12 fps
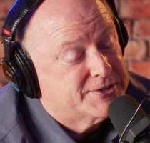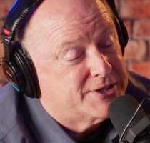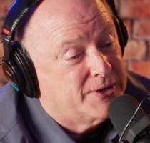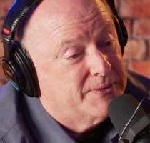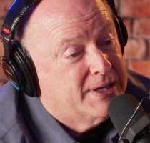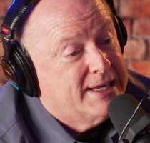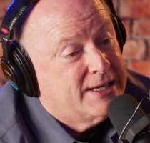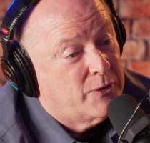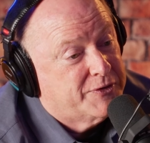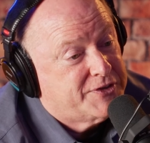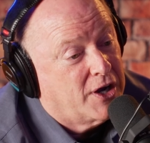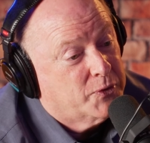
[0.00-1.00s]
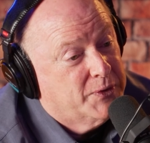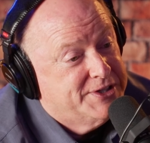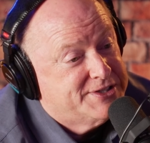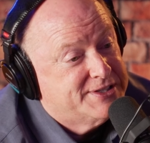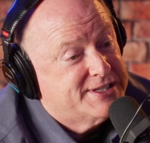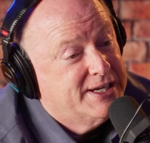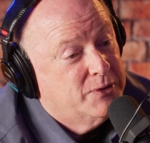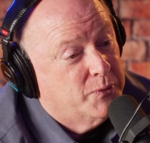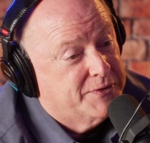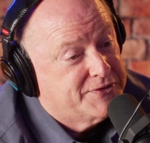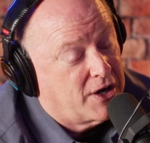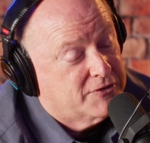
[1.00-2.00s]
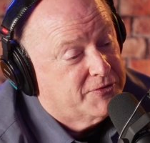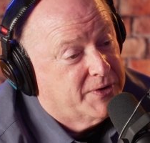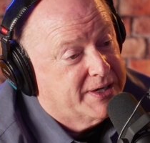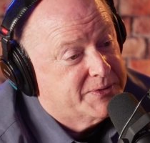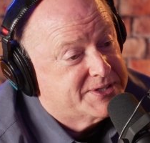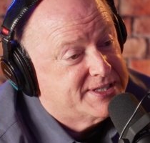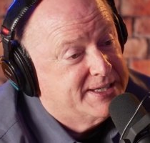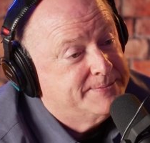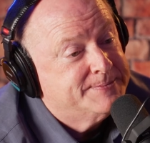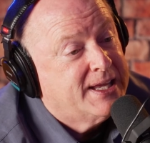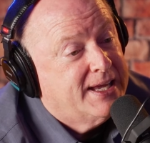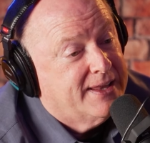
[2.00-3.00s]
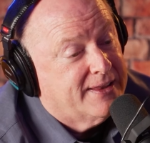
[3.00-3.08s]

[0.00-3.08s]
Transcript: So now we've talked recency, we've talked frequency. The